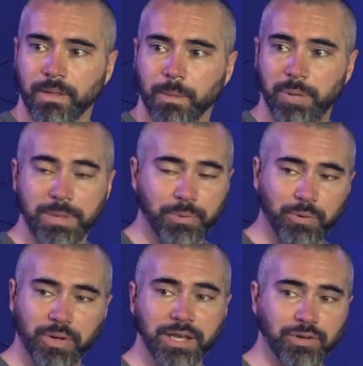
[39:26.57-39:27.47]

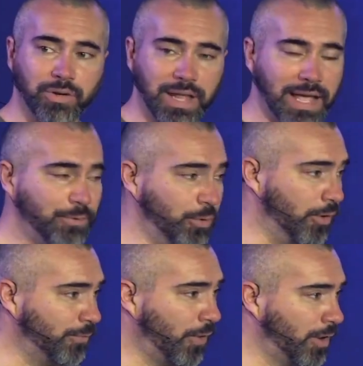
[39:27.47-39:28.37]
People in your life who are
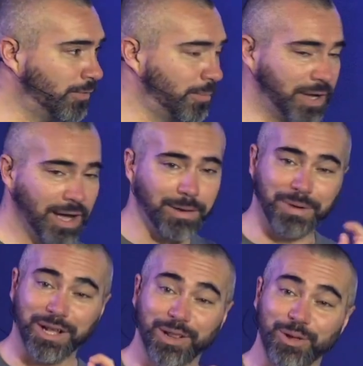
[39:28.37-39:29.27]
far from God
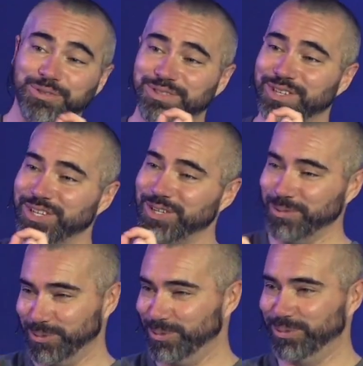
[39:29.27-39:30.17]
but close to
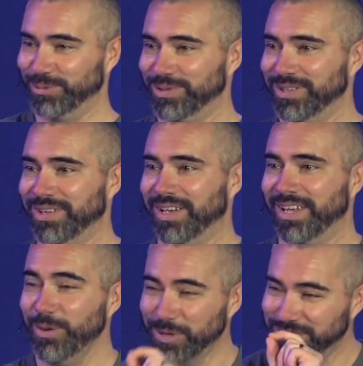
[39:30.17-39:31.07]
you.
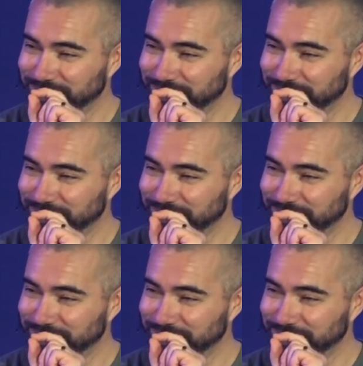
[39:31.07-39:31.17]
He wants to